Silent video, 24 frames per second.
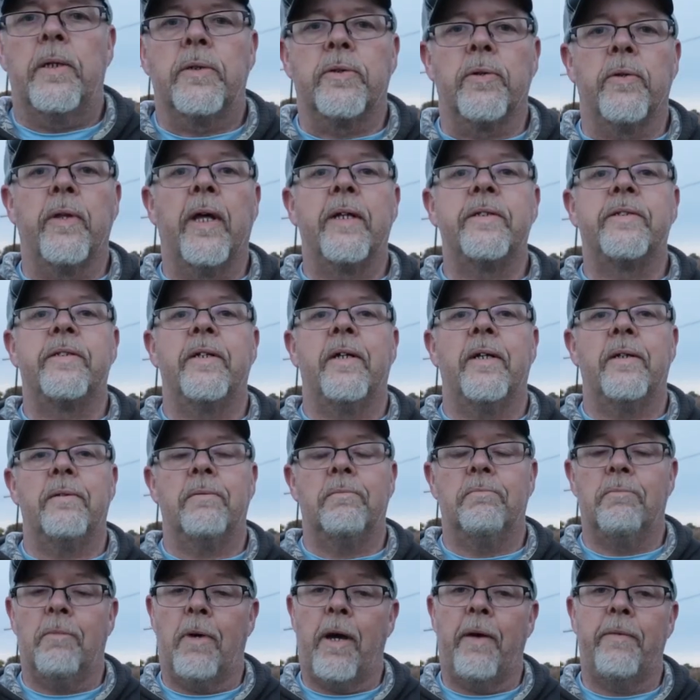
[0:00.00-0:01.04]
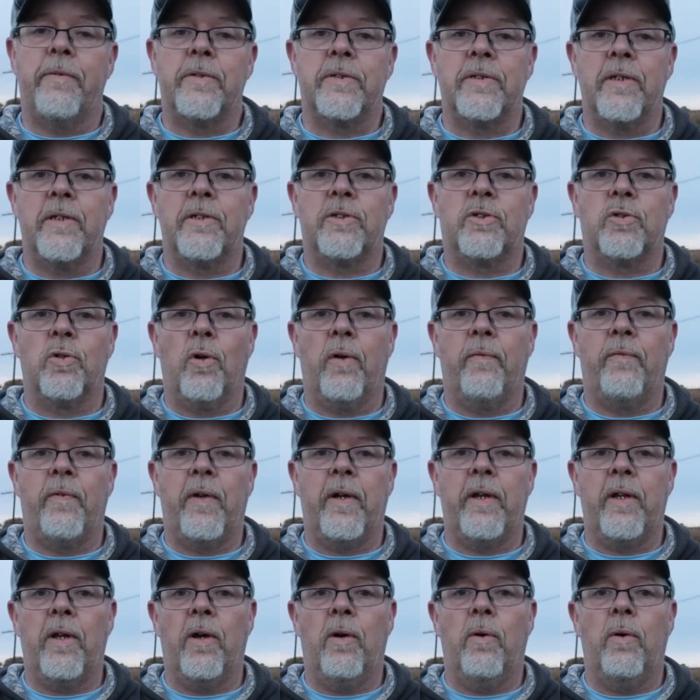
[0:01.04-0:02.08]
So that's it. Obviously a short
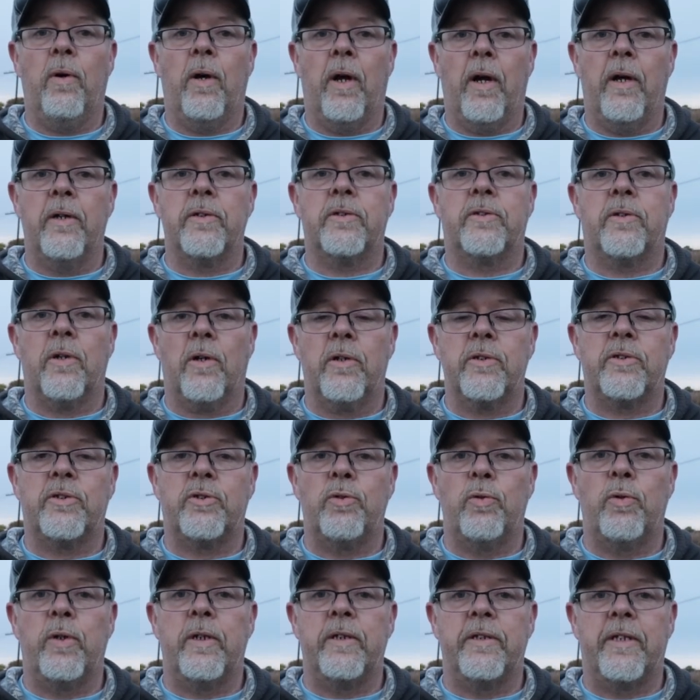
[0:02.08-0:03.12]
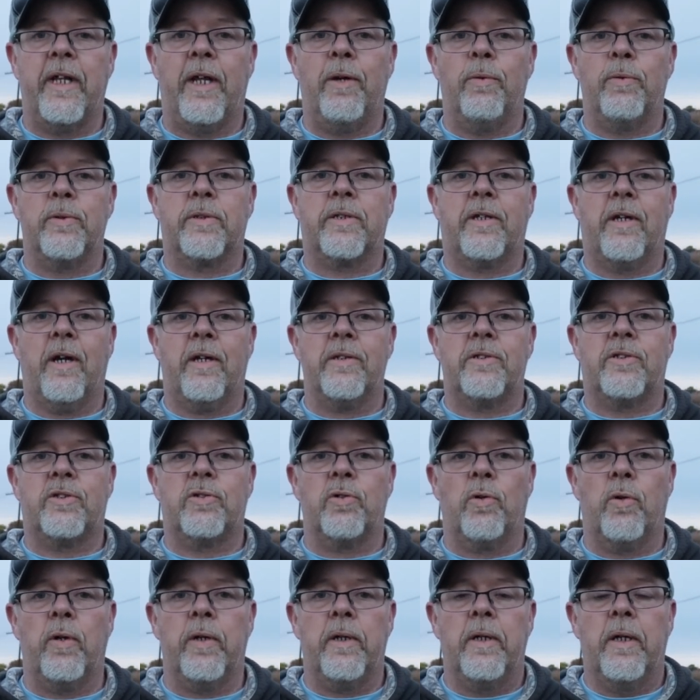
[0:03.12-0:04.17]
video. Our shooting day was cut
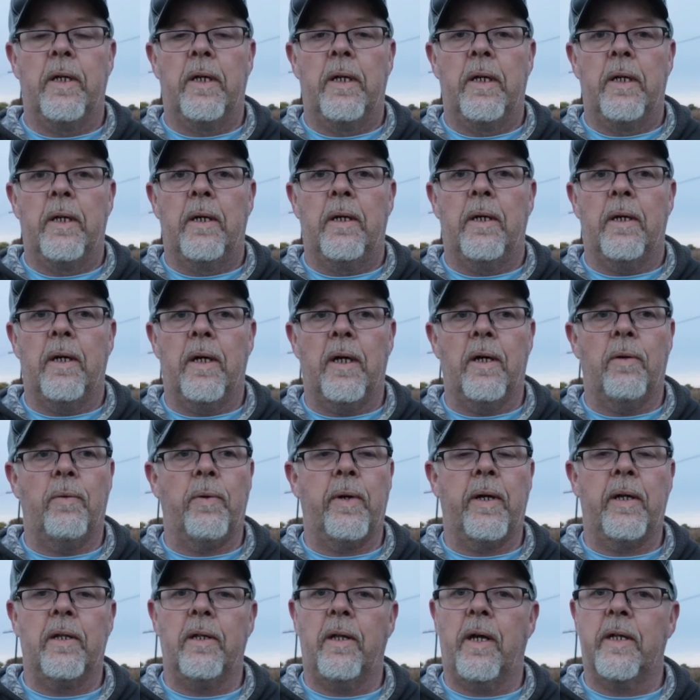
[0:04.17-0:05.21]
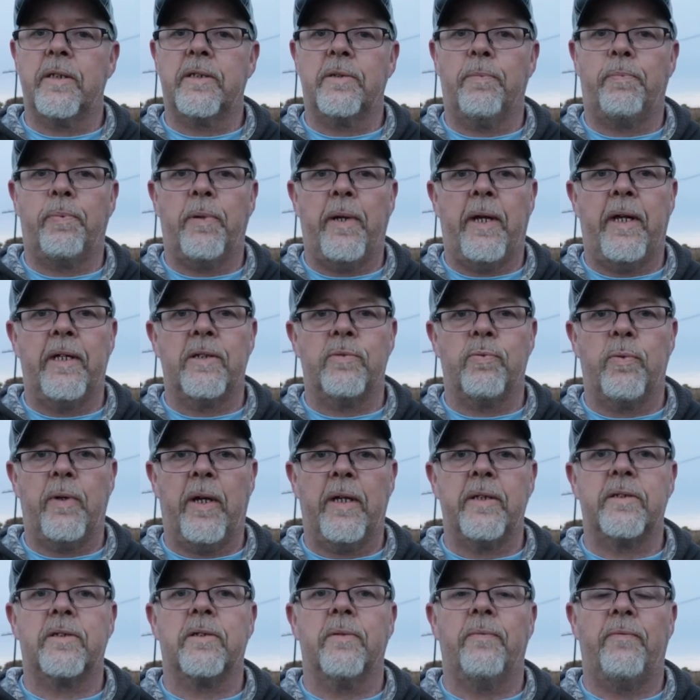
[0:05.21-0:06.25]
short. We had lots of plans. We
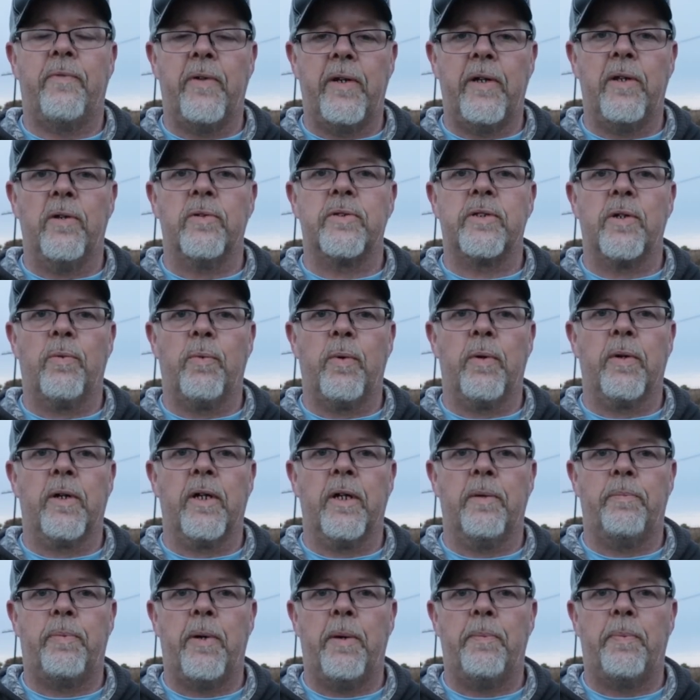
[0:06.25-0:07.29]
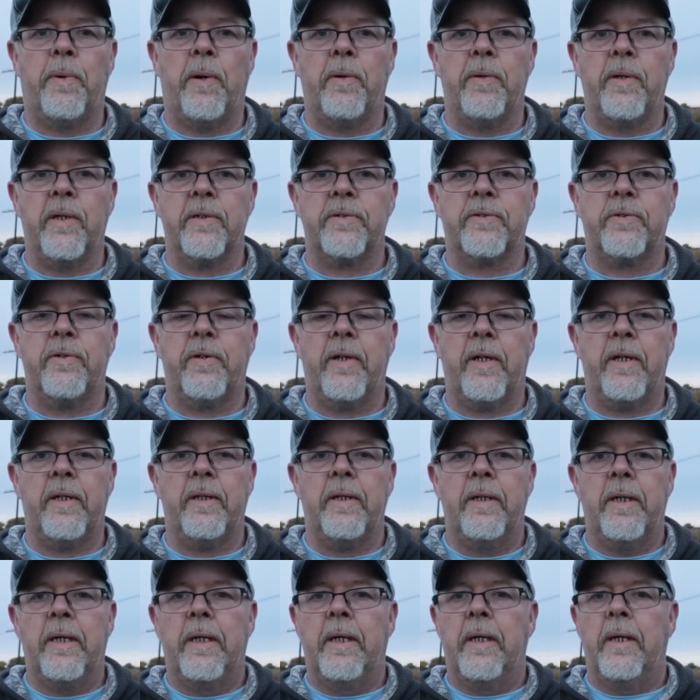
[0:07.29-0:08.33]
had some videos that we were gonna pump out
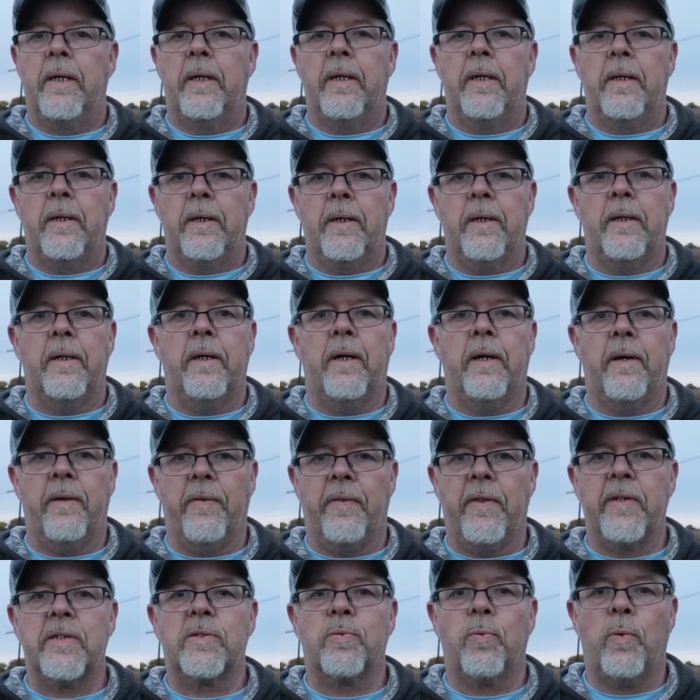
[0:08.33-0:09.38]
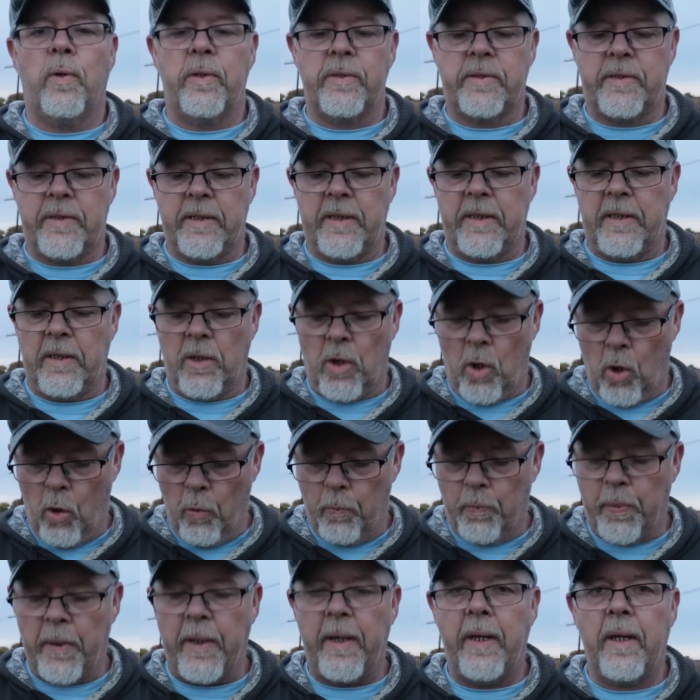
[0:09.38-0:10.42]
yesterday. This was the
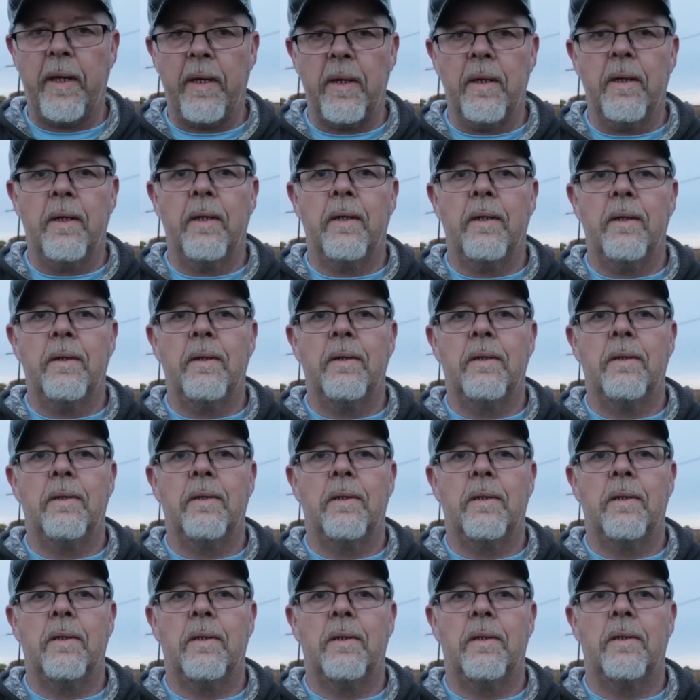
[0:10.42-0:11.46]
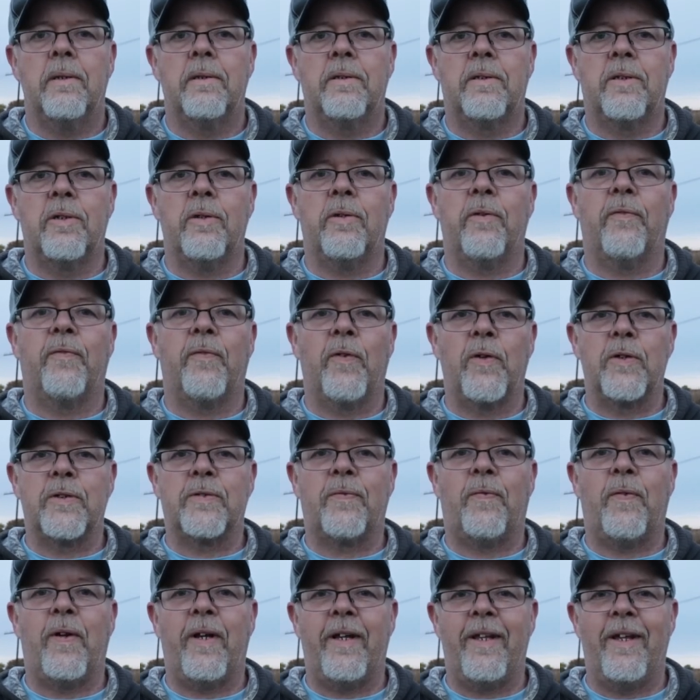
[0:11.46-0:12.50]
opening to the
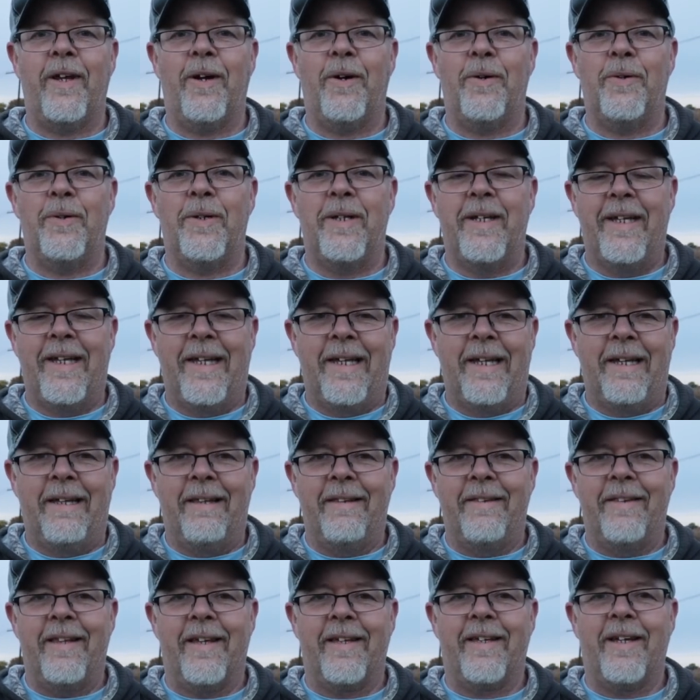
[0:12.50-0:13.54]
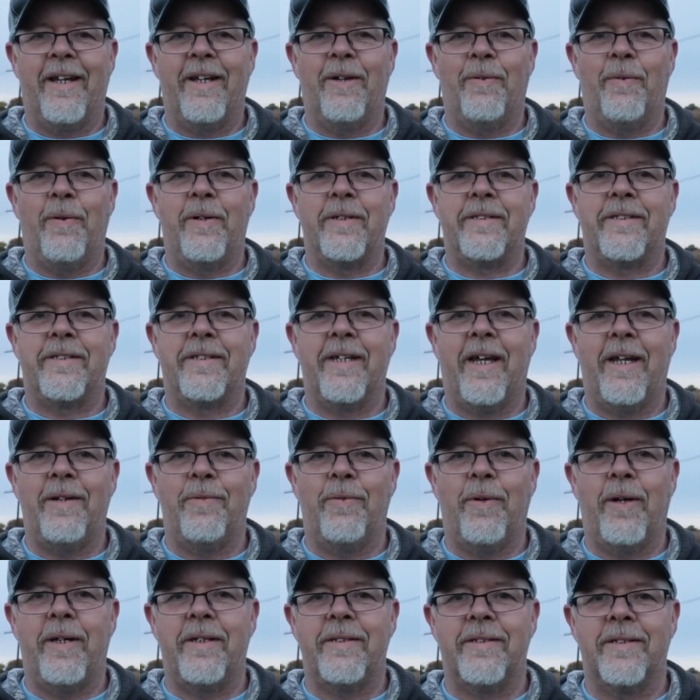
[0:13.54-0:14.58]
first video that kind of went
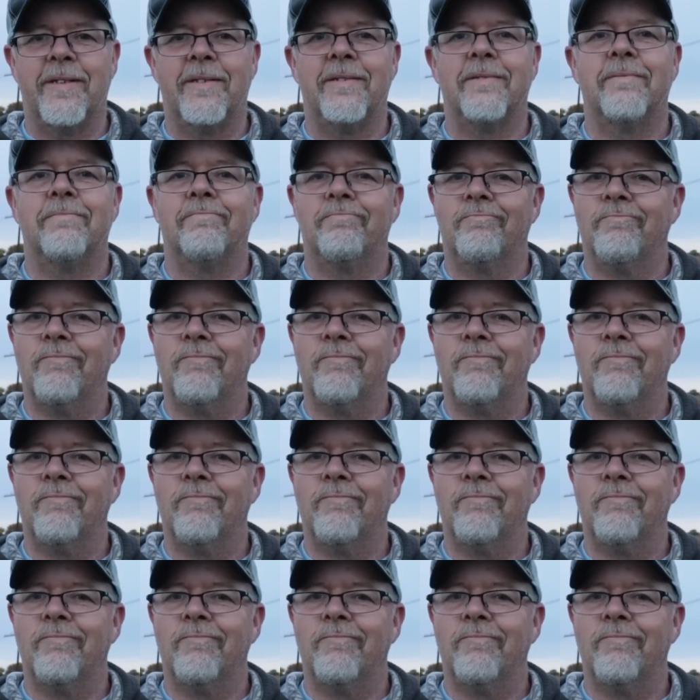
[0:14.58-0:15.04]
sideways, and